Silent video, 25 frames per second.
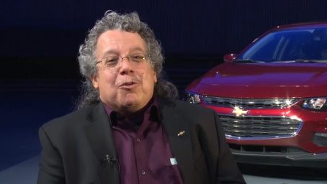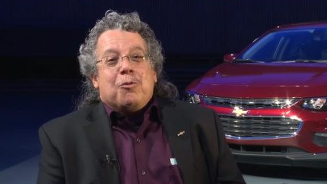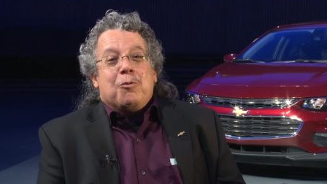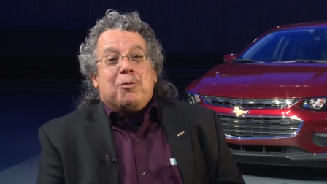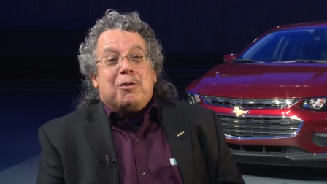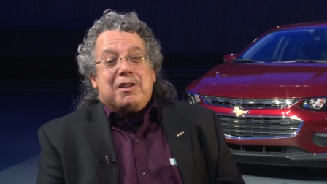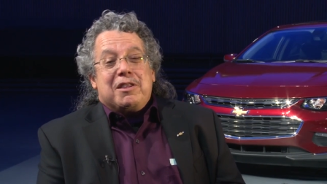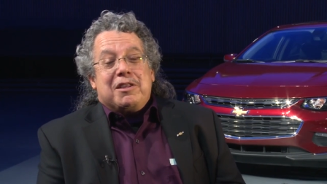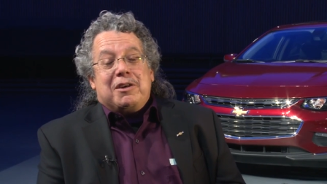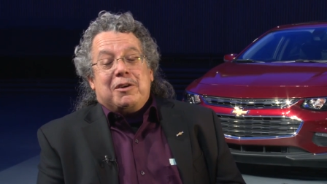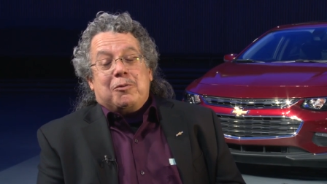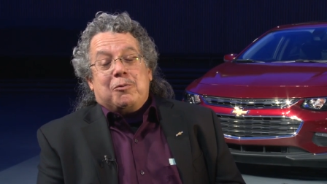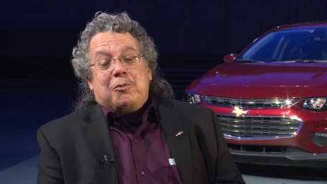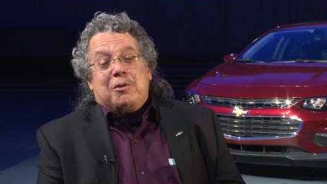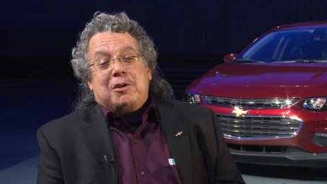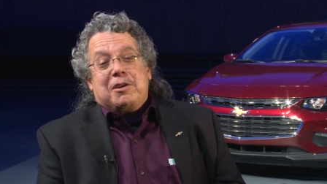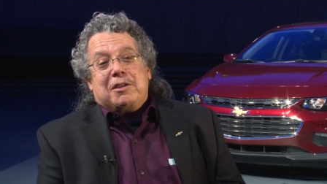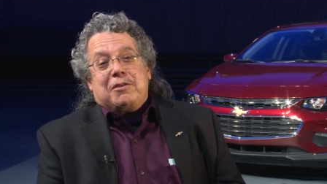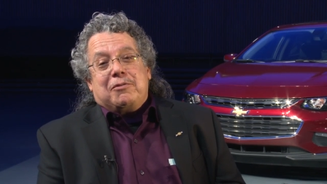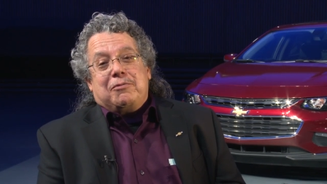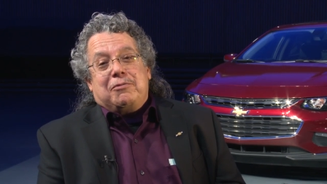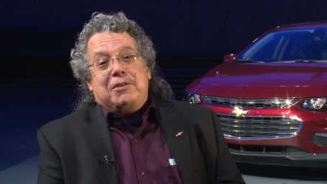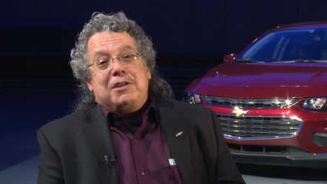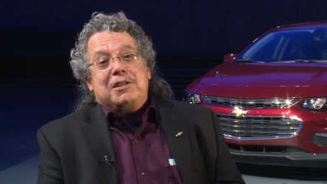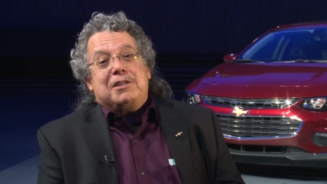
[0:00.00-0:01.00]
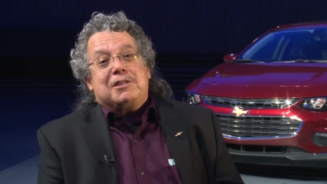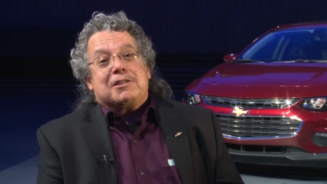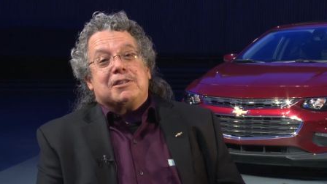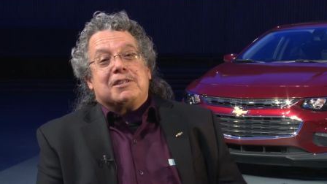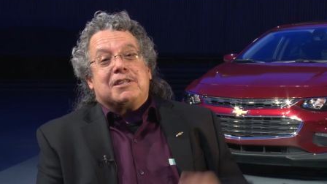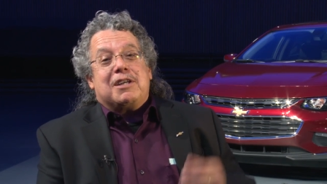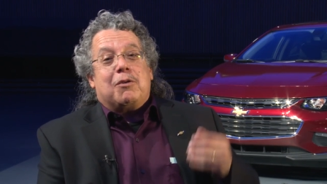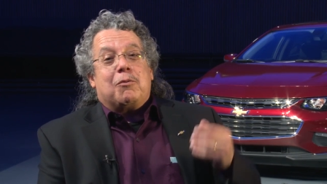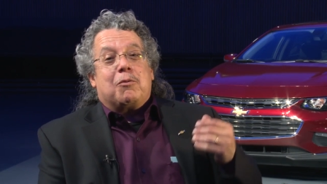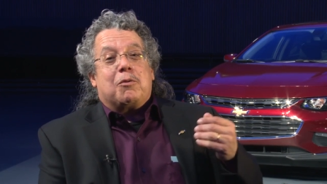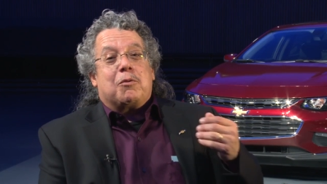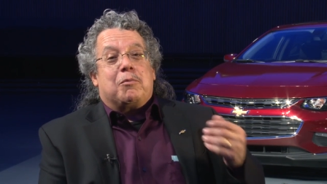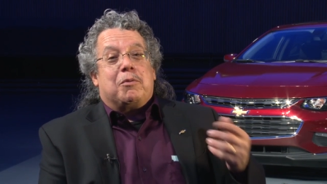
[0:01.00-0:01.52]
One of the one of the features
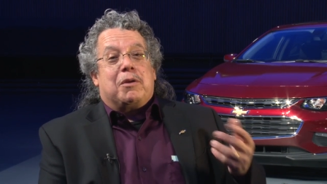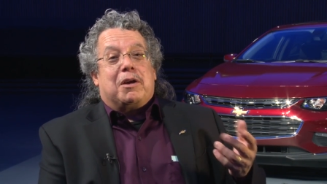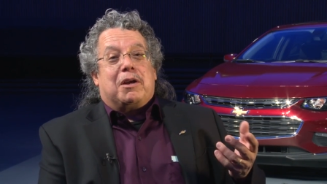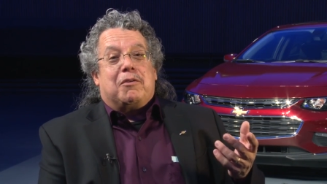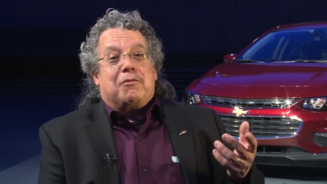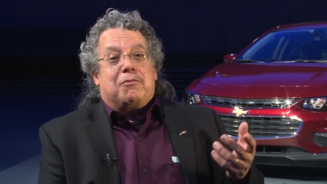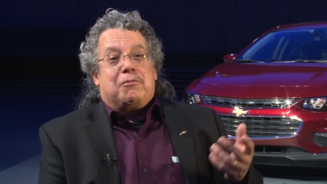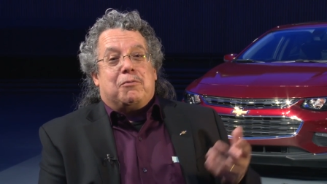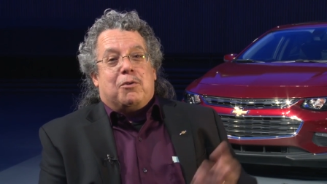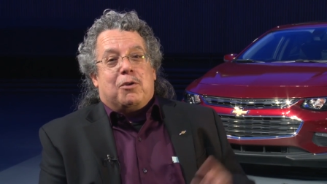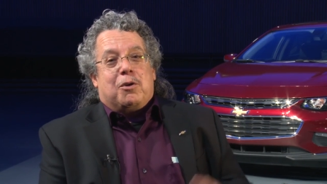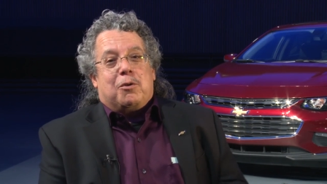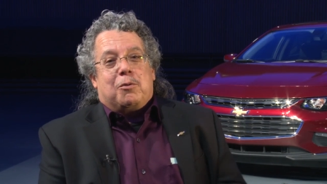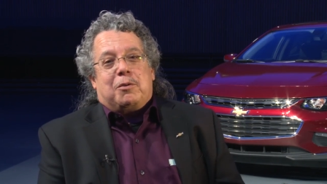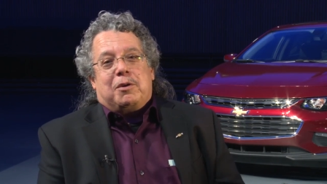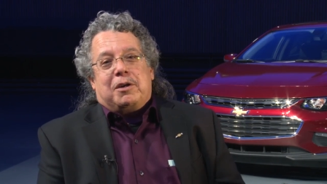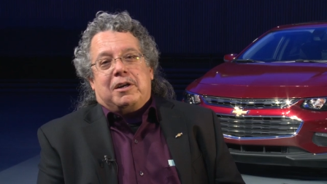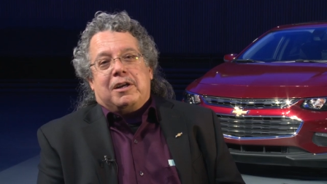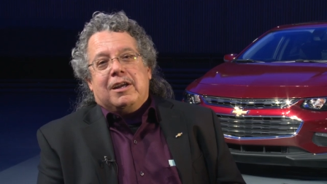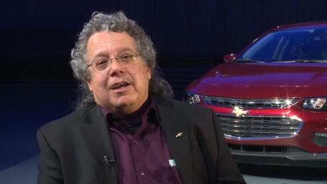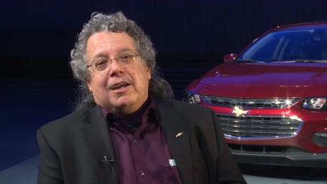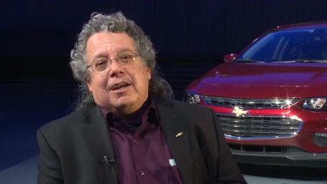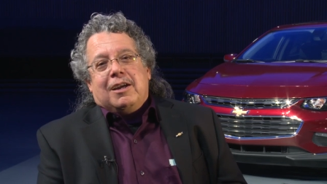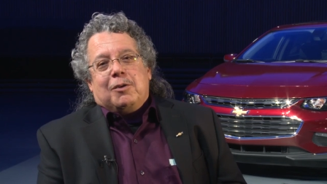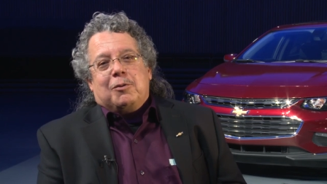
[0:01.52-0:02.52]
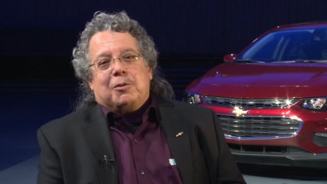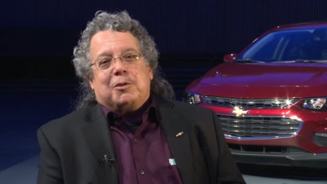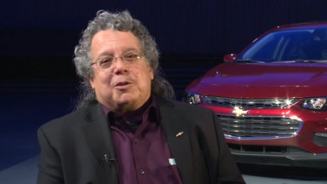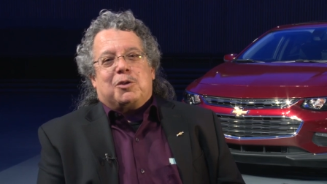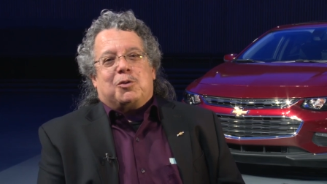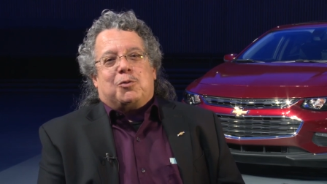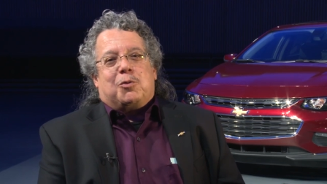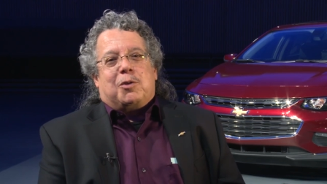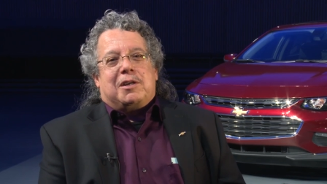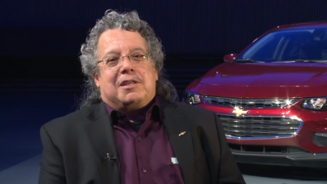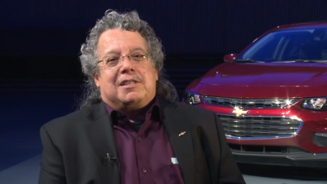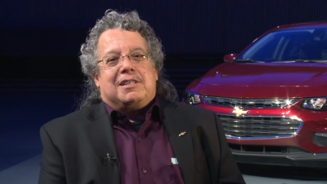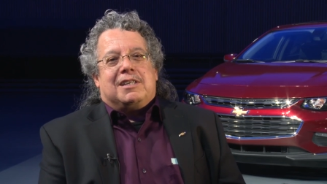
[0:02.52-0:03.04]
that we're bringing forward with the
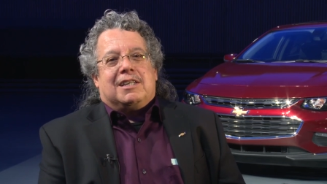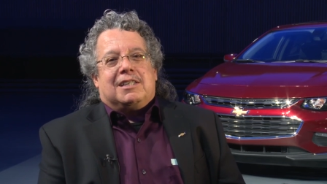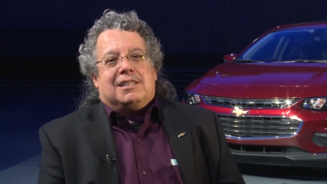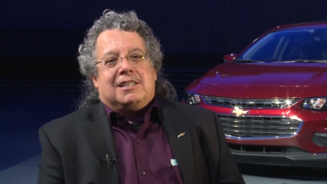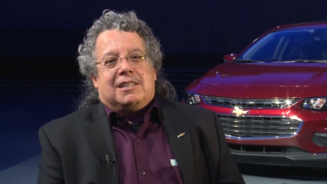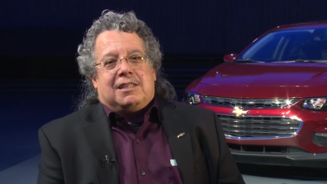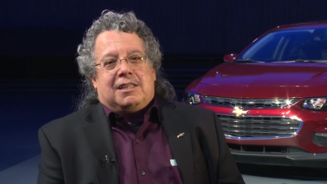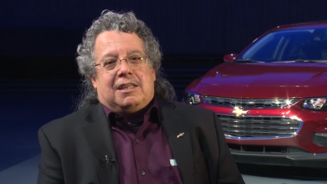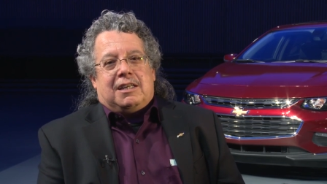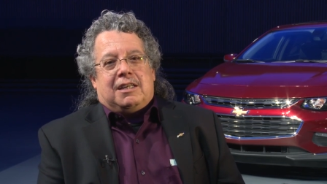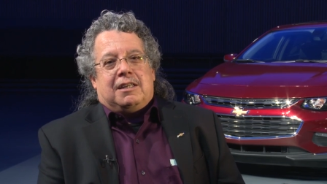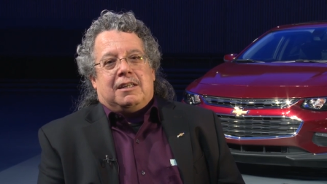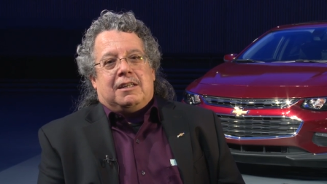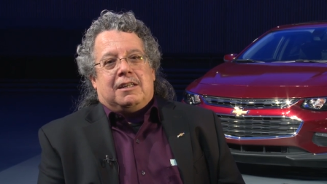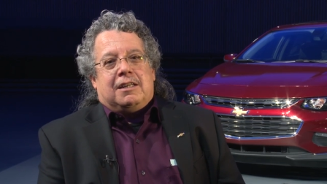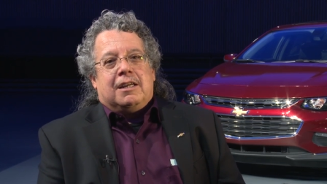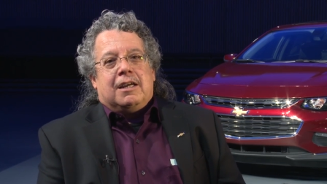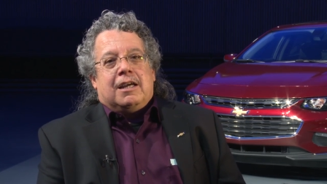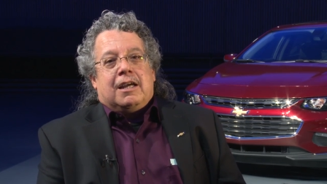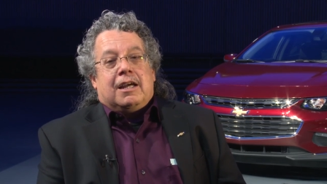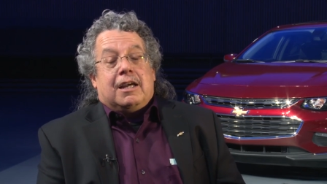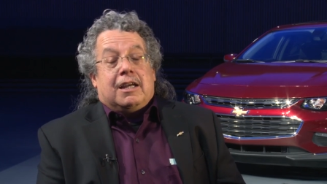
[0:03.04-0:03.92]
2016,